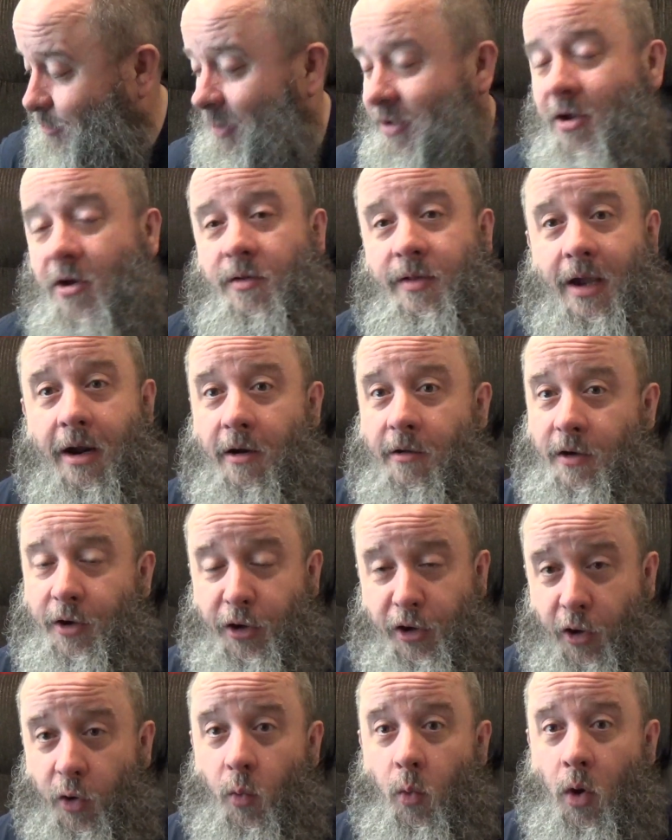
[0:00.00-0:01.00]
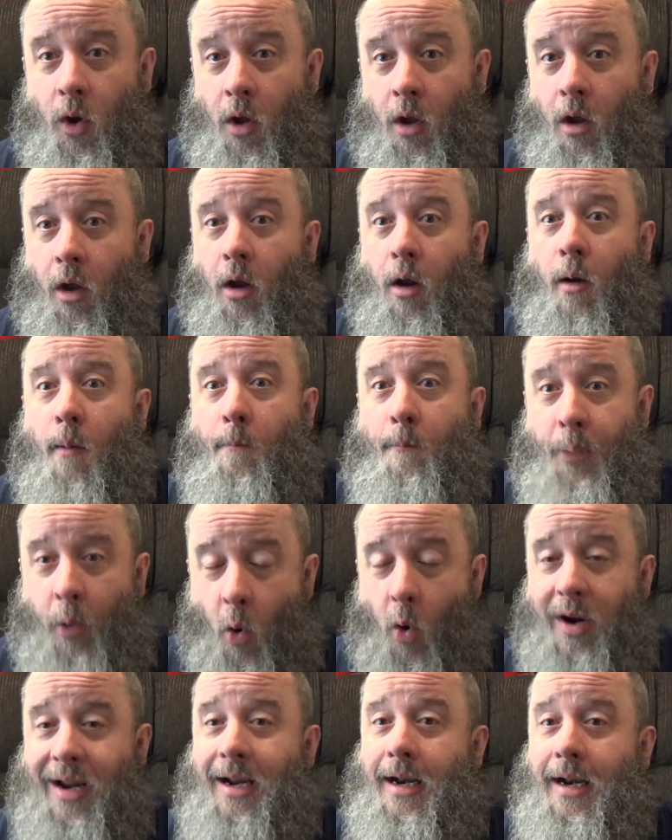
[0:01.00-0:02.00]
what they're there to do.
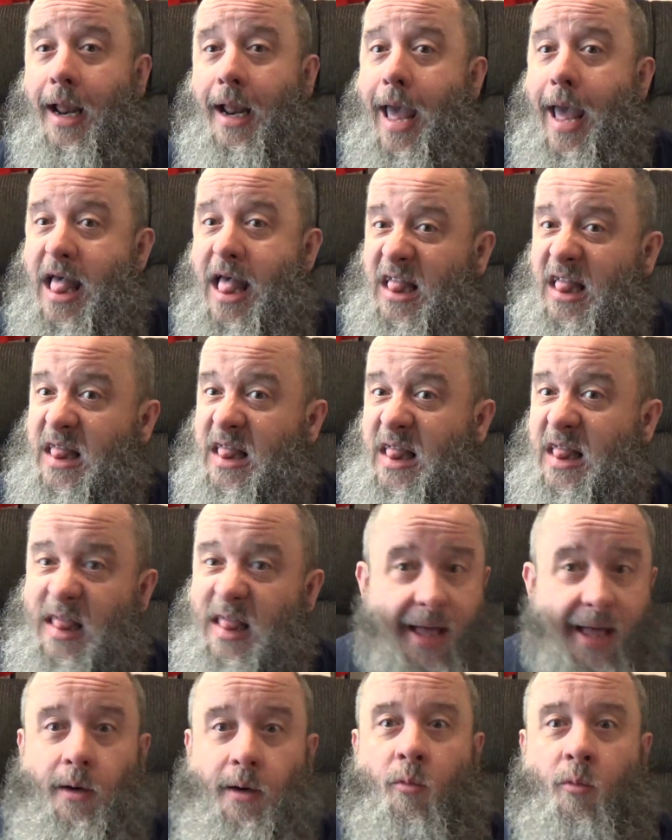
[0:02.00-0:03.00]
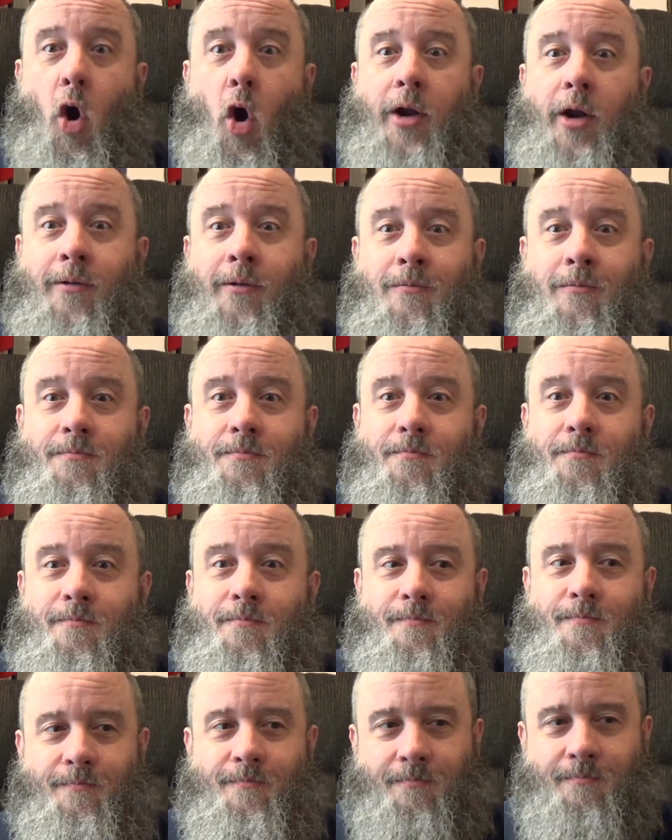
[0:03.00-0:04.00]
Point and let them run.
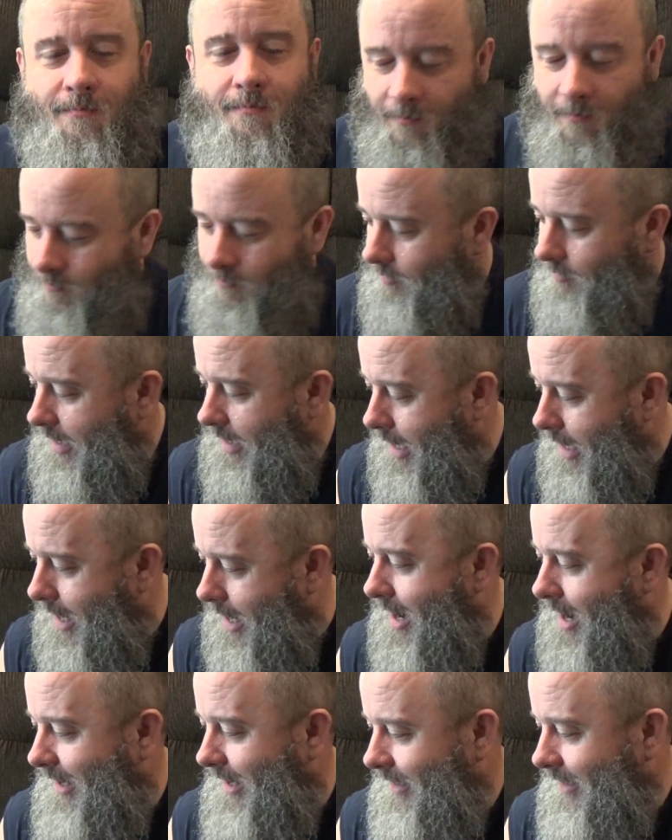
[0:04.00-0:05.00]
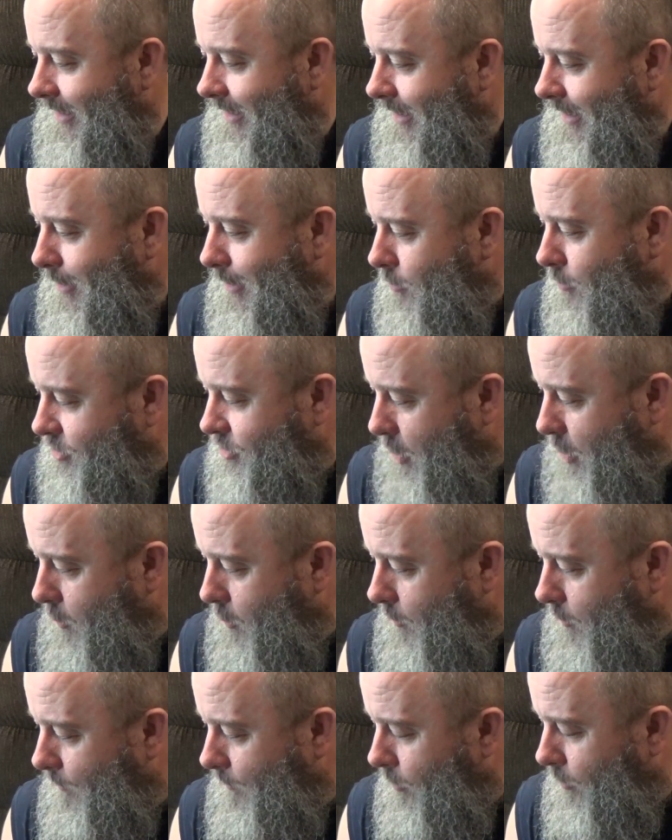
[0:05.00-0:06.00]
All right.
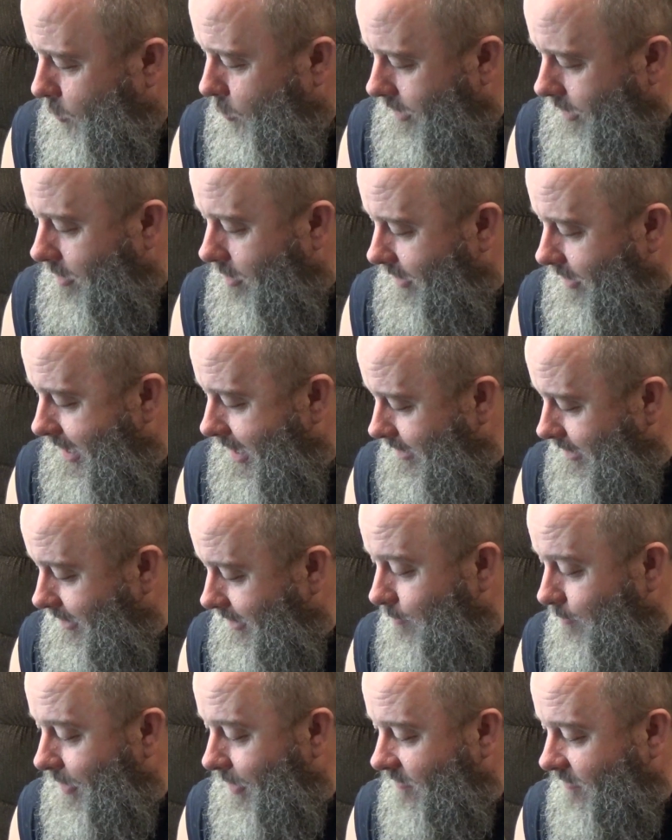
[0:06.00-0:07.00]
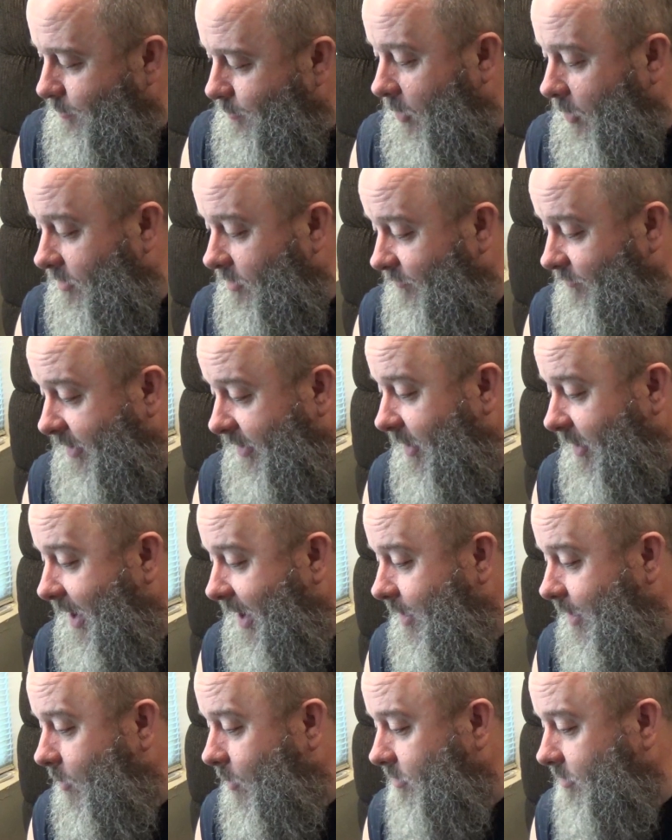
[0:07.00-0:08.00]
So we are at the best part of the video.
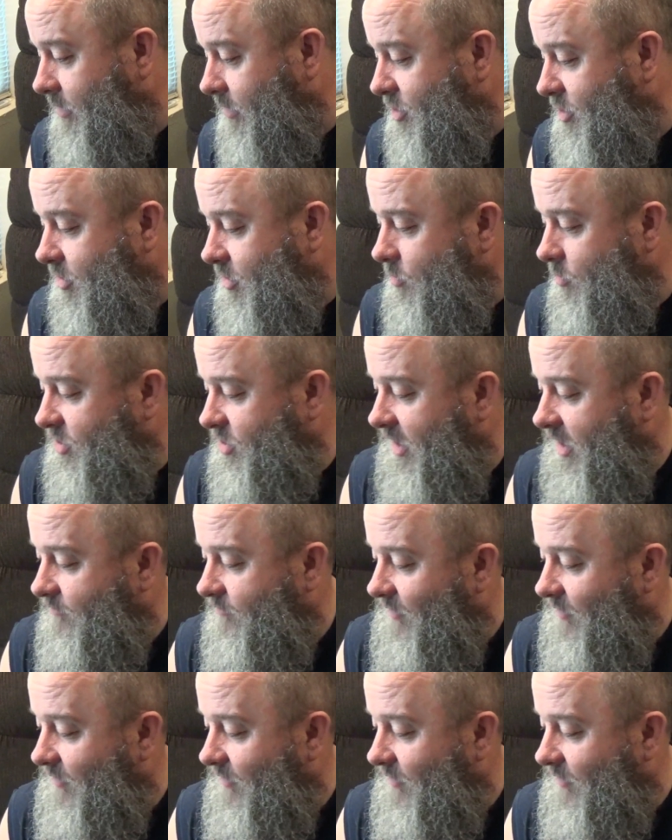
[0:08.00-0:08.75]
I know I only showed you like